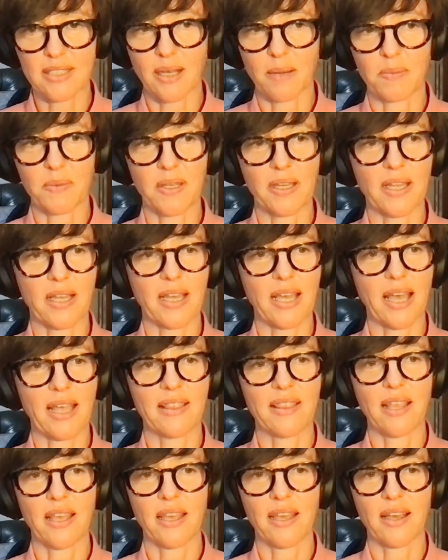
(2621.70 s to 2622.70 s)
up there,
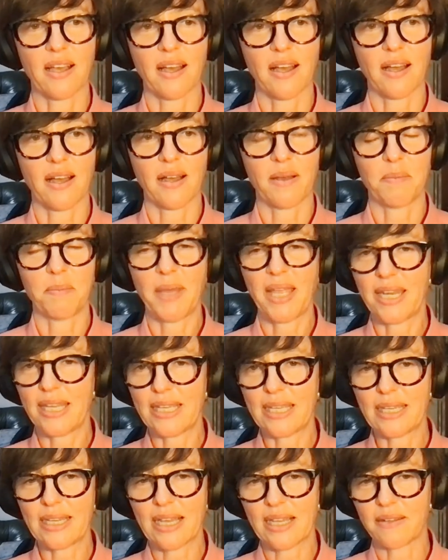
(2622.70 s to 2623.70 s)
and they are
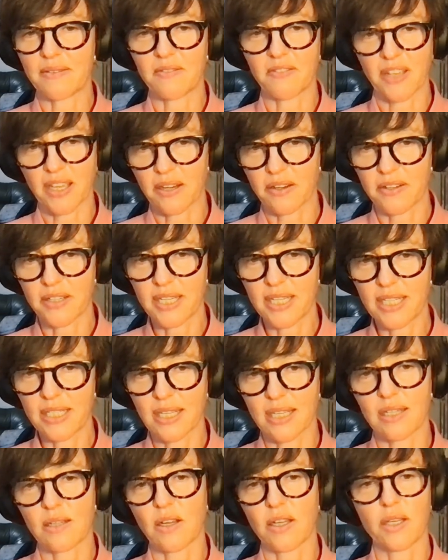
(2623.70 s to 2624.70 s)
many and varied.
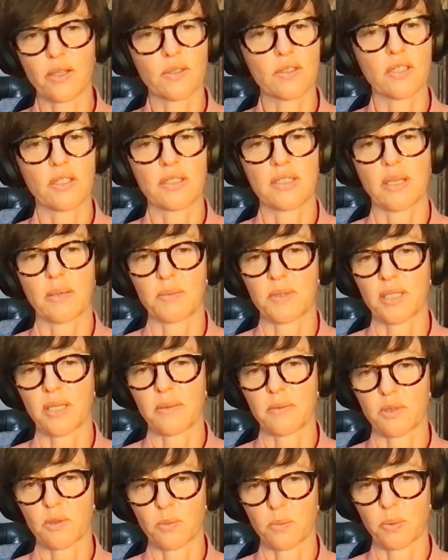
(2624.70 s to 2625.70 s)
And I also
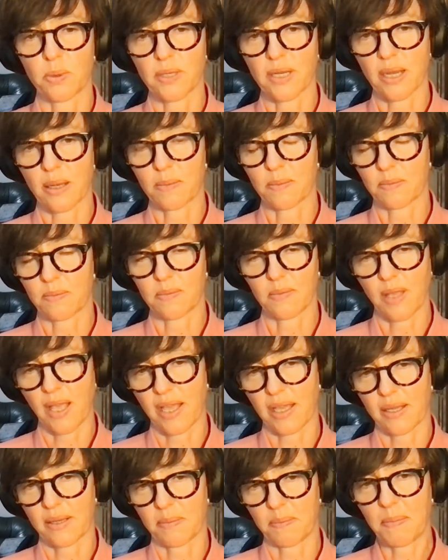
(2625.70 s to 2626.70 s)
sometimes will put up
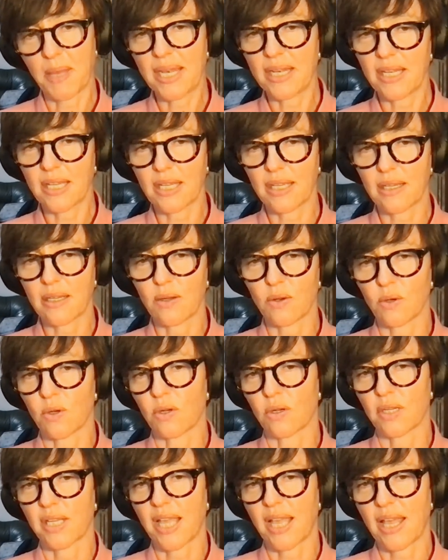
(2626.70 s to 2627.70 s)
like mending
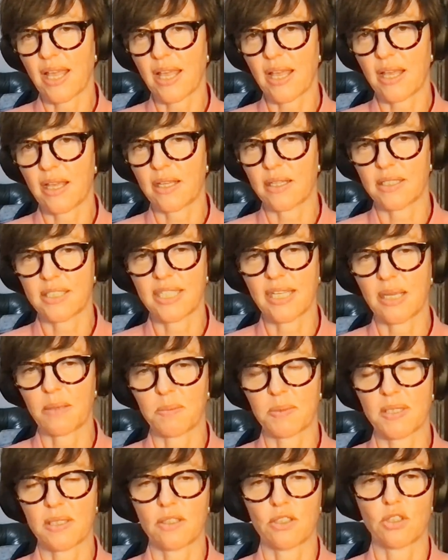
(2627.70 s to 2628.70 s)
or care
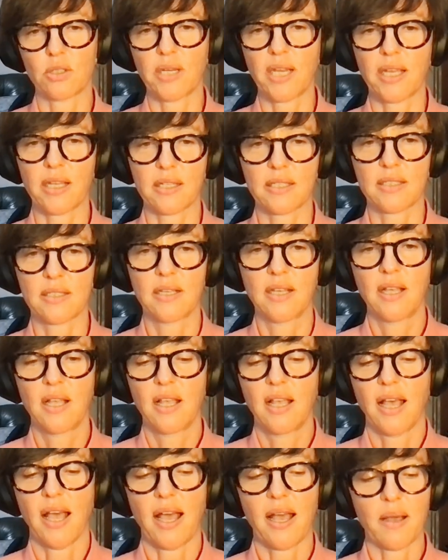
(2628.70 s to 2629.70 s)
tips and tricks.
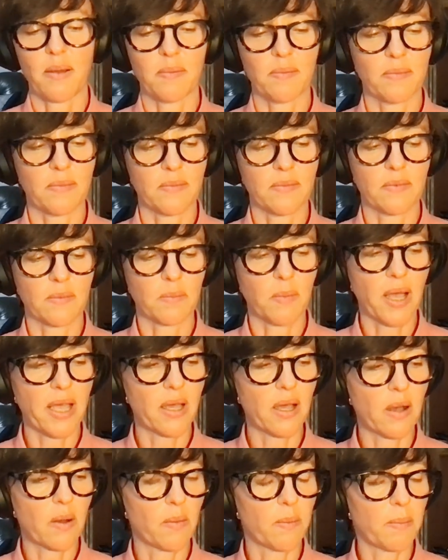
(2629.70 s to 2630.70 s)
My
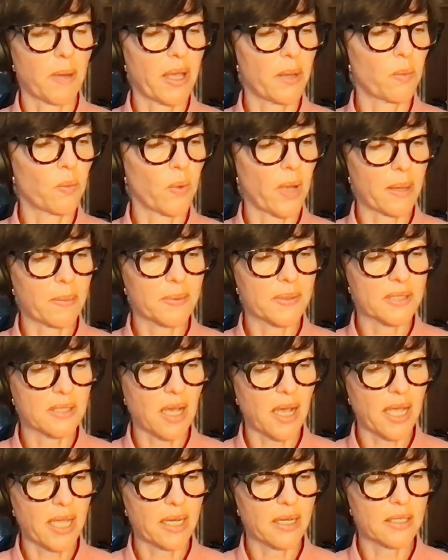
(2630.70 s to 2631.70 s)

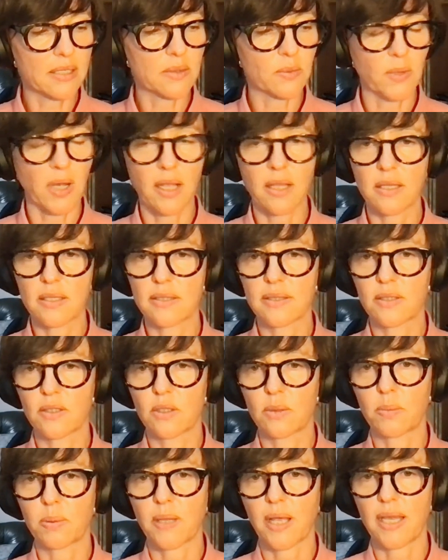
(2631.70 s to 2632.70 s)
website as well is a
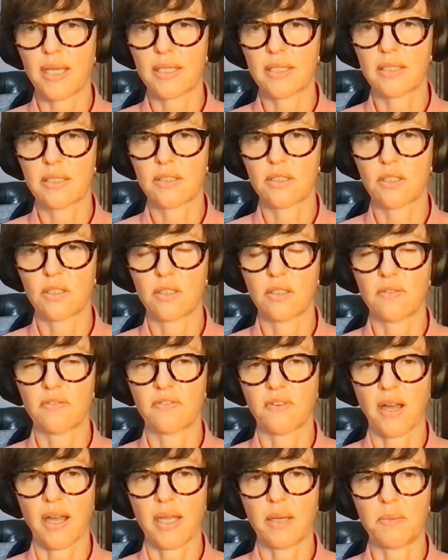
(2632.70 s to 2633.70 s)
good place to
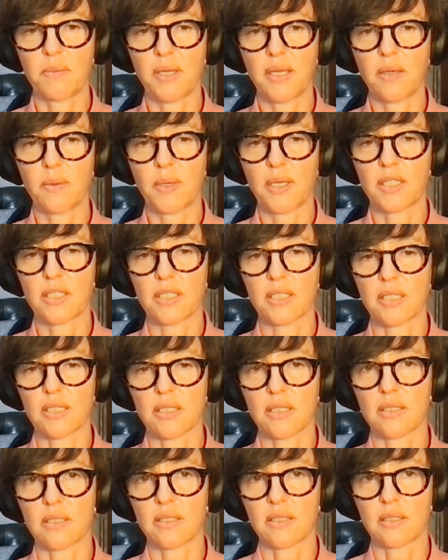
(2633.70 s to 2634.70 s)
find me, which
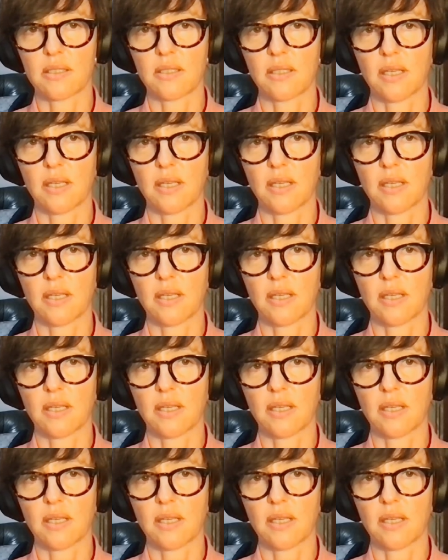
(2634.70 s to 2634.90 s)
is